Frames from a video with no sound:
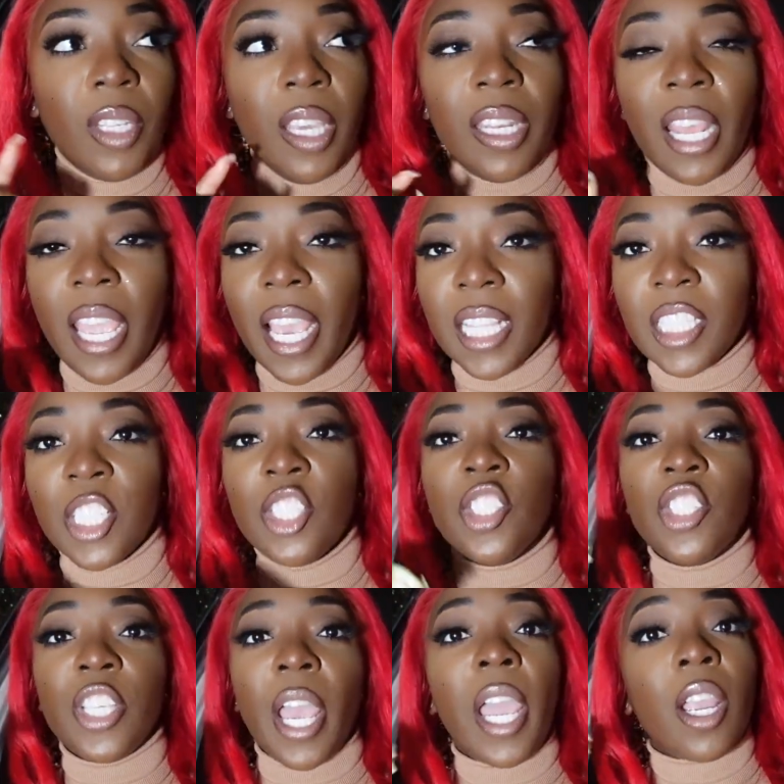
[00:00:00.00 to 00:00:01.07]
They had to
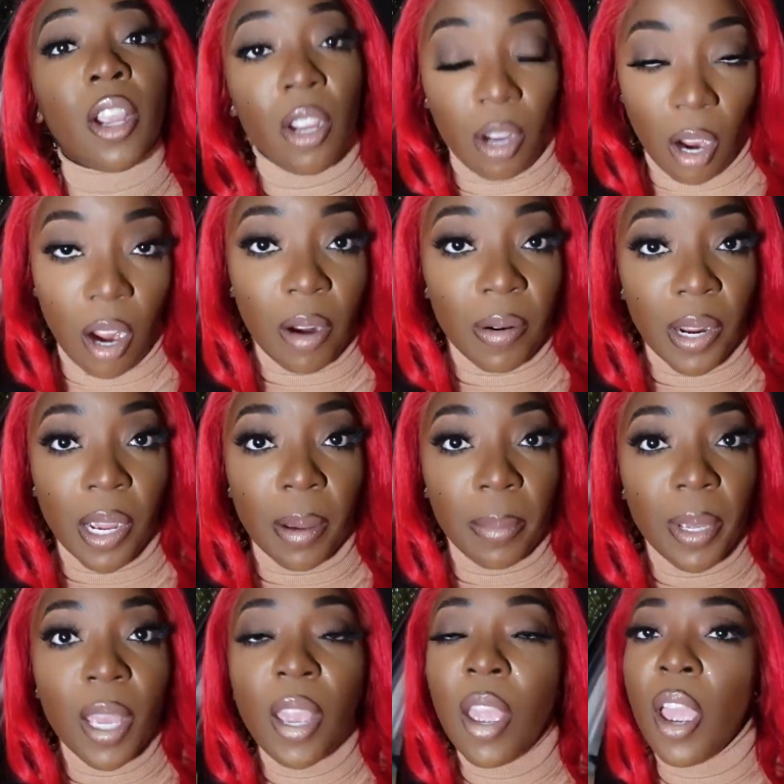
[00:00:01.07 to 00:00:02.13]
jack her car up
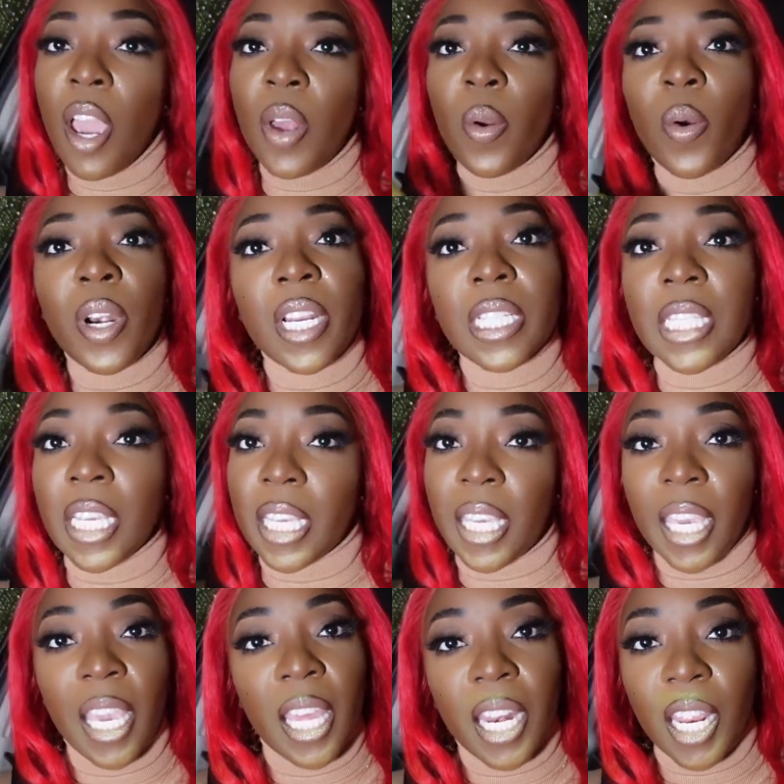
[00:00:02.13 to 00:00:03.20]
in order to
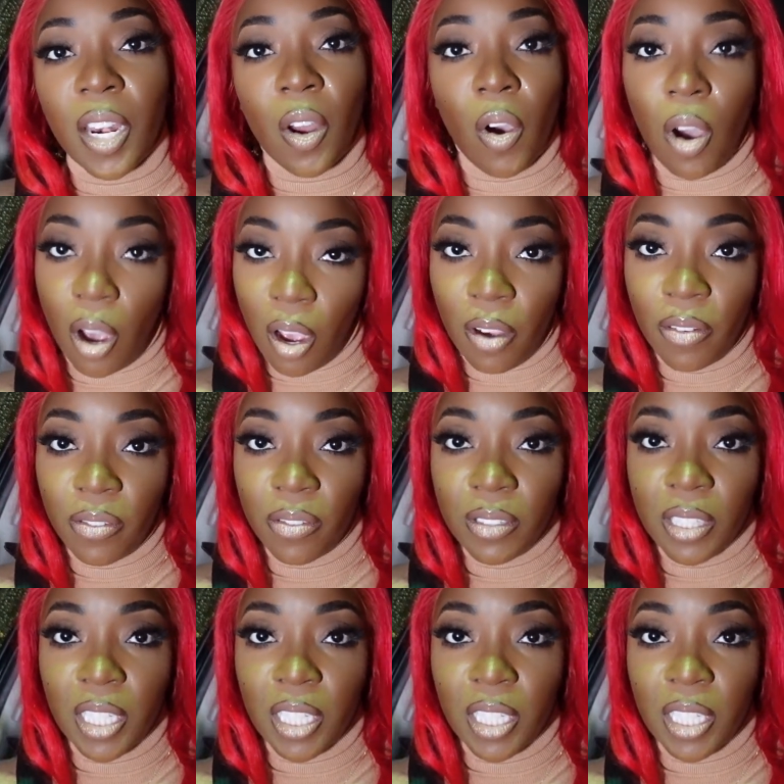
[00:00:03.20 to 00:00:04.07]
get it off.